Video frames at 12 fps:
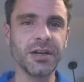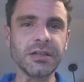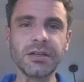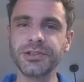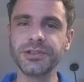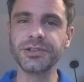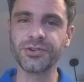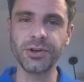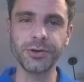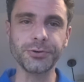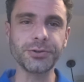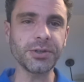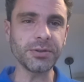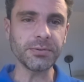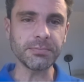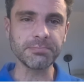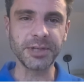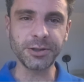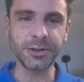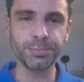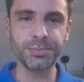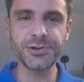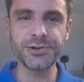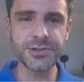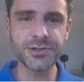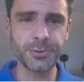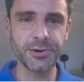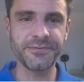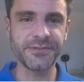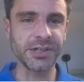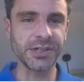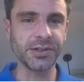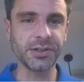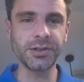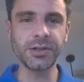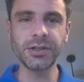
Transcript: I just don't. Like, computers were invented